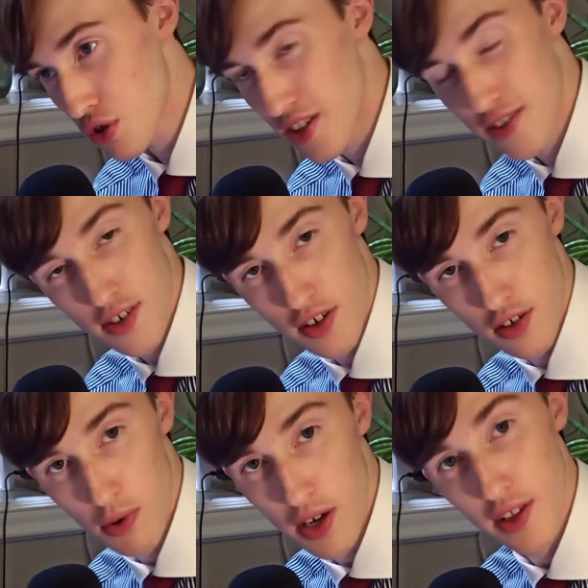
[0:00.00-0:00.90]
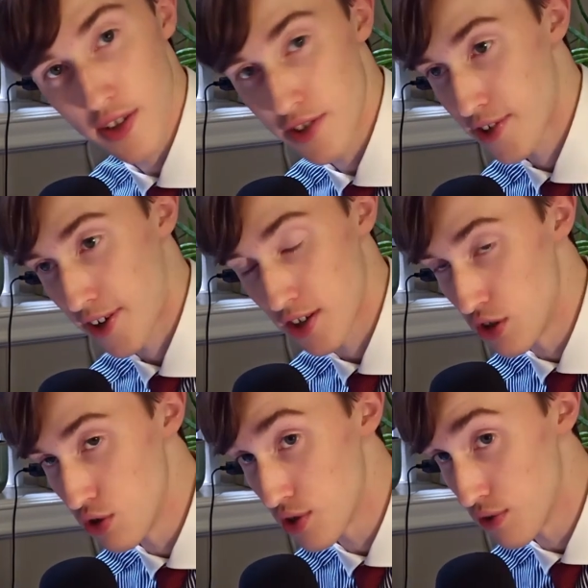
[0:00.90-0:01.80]
that's not great, that's not
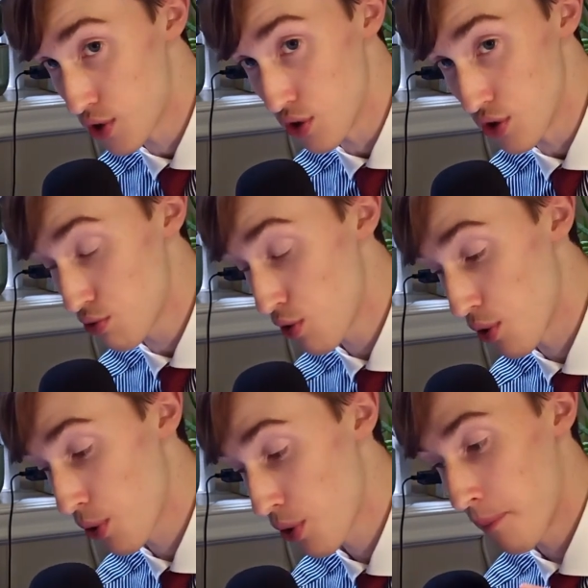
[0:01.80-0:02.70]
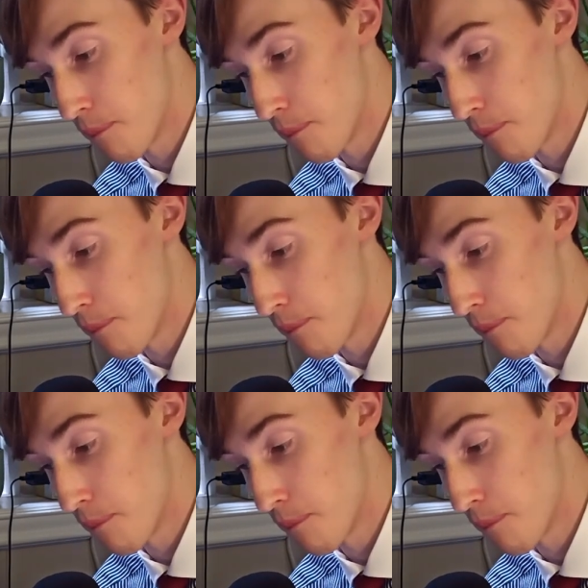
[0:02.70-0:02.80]
conducive to good growth,